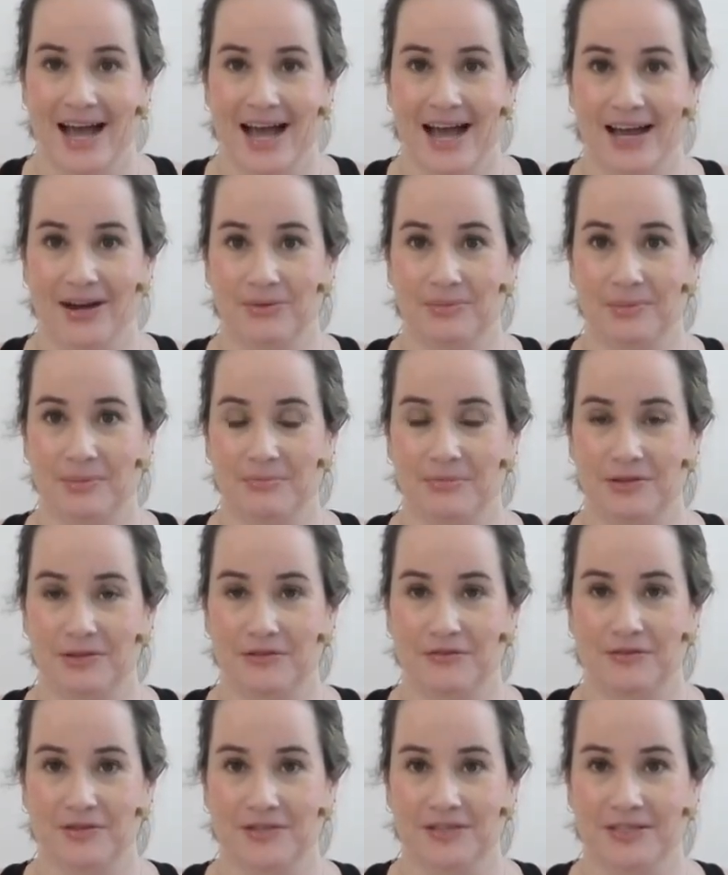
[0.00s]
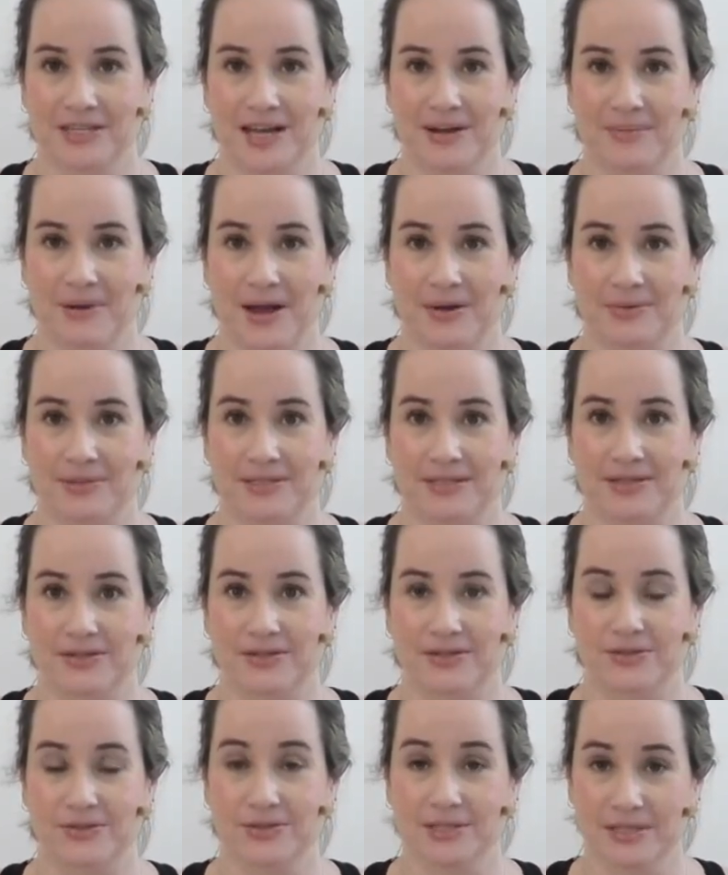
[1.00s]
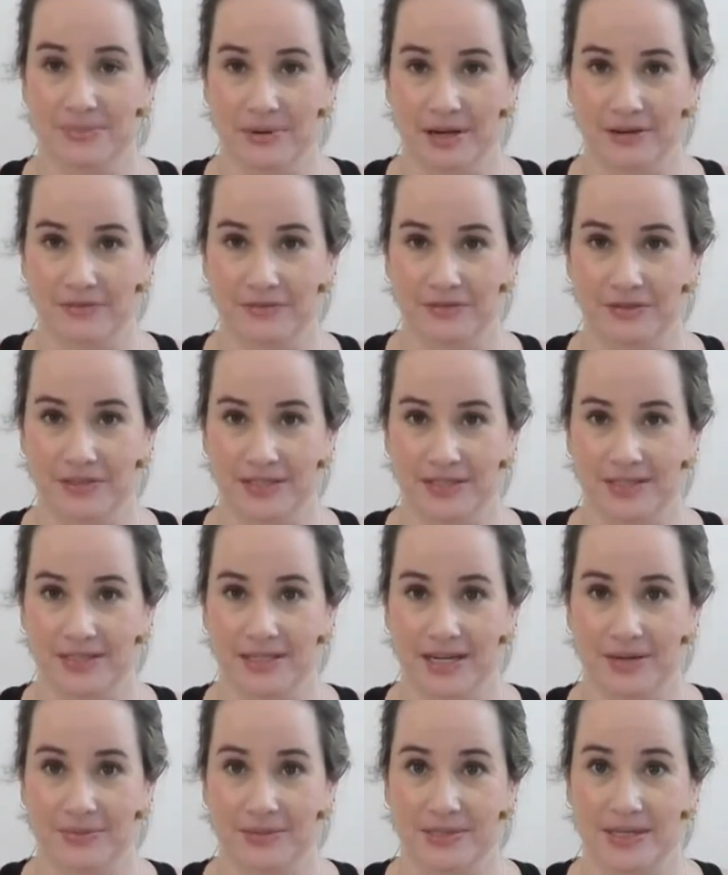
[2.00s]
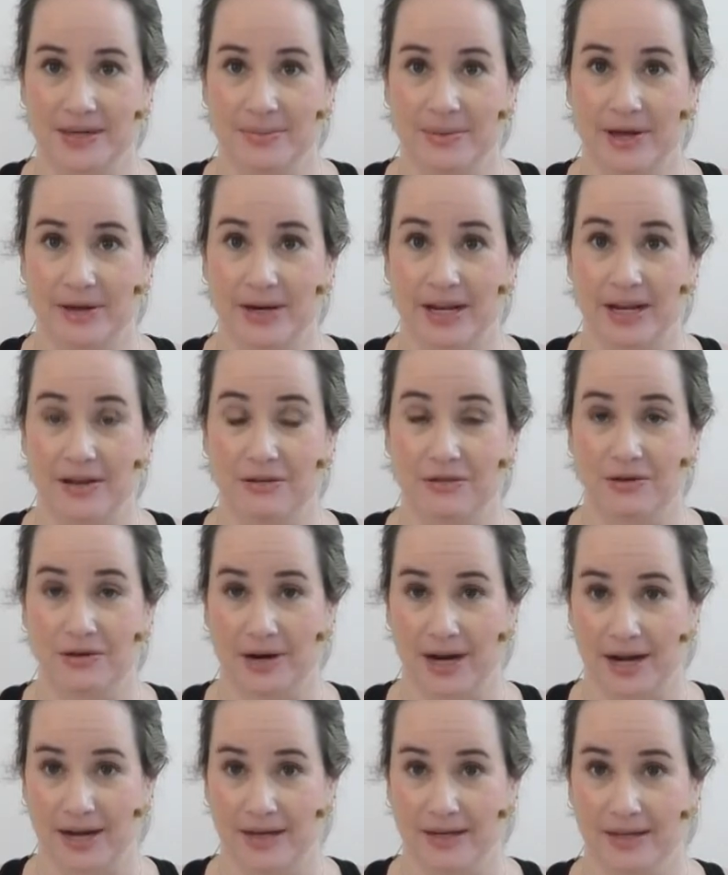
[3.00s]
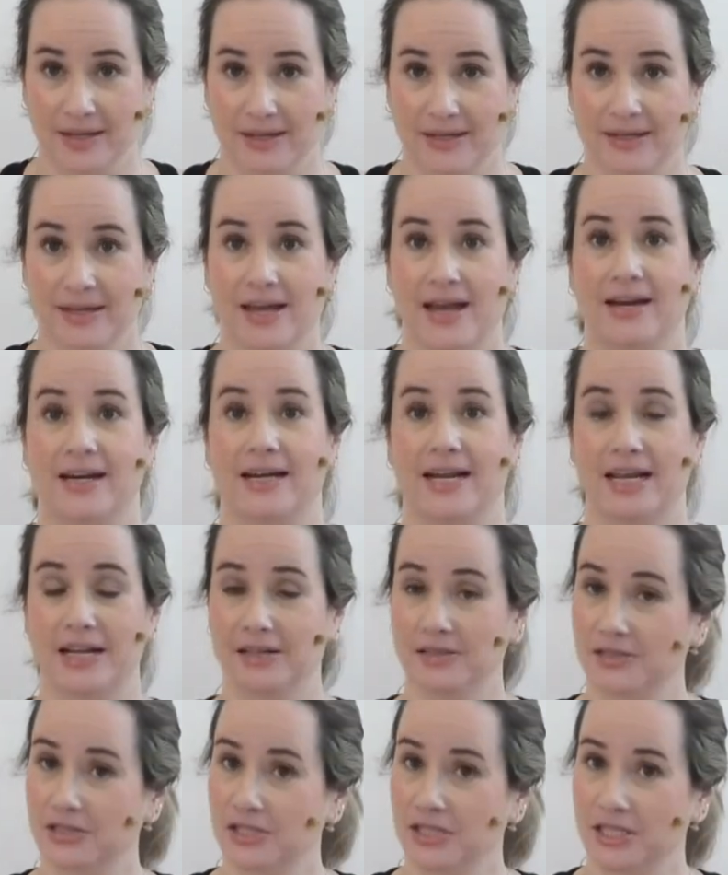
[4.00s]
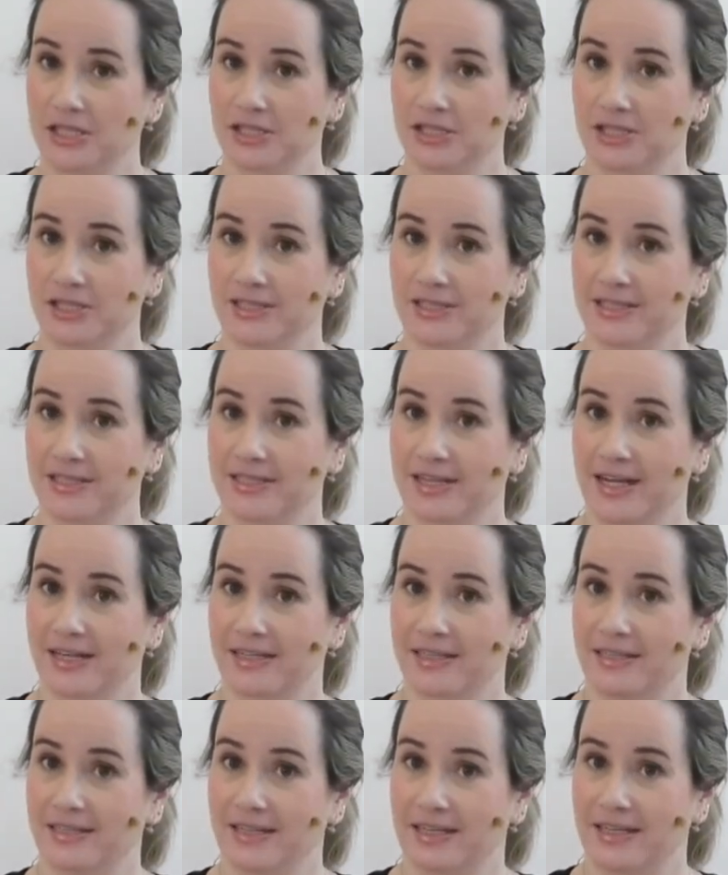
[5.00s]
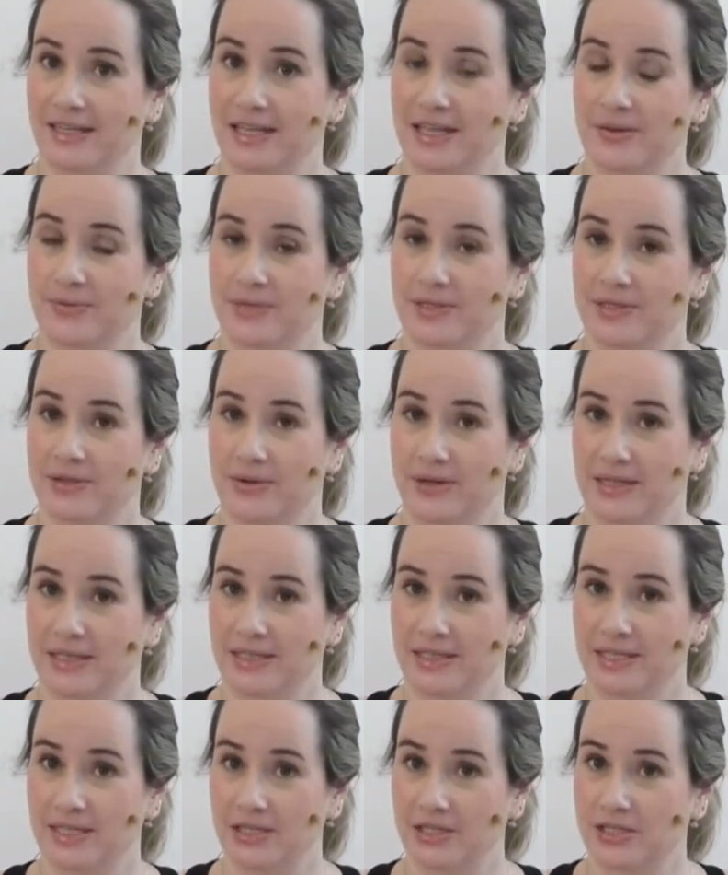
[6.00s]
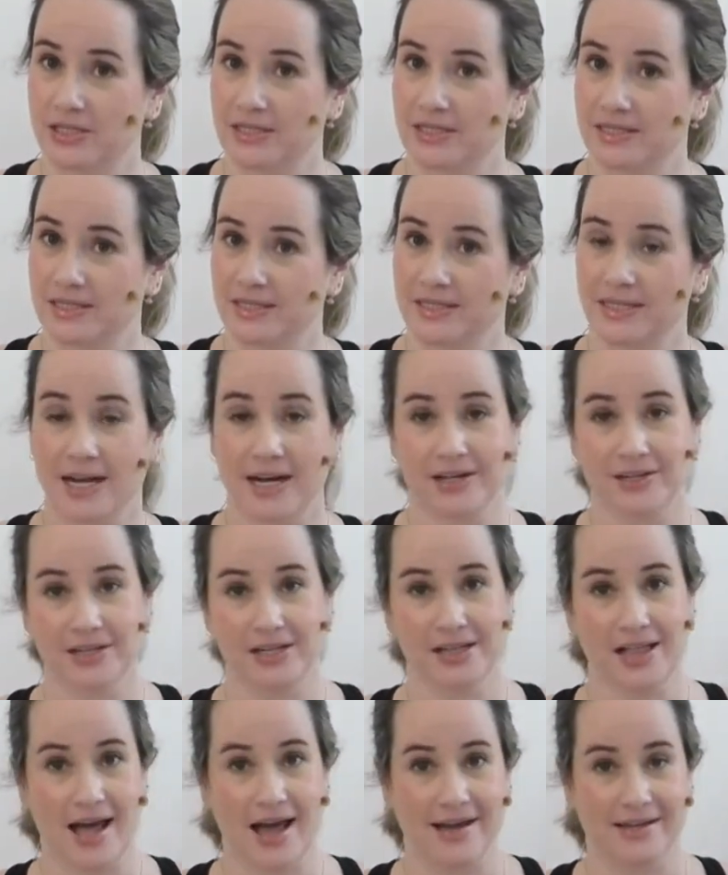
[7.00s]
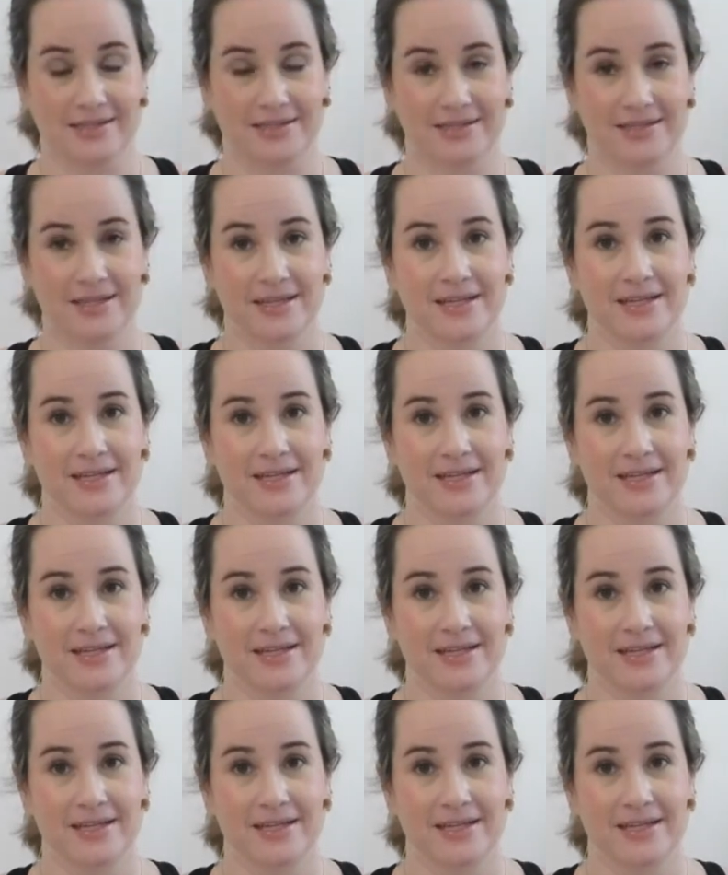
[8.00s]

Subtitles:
I remember the first time I was introduced to mindfulness, I was in about 8th grade, and an English teacher decided that he was going to teach his entire class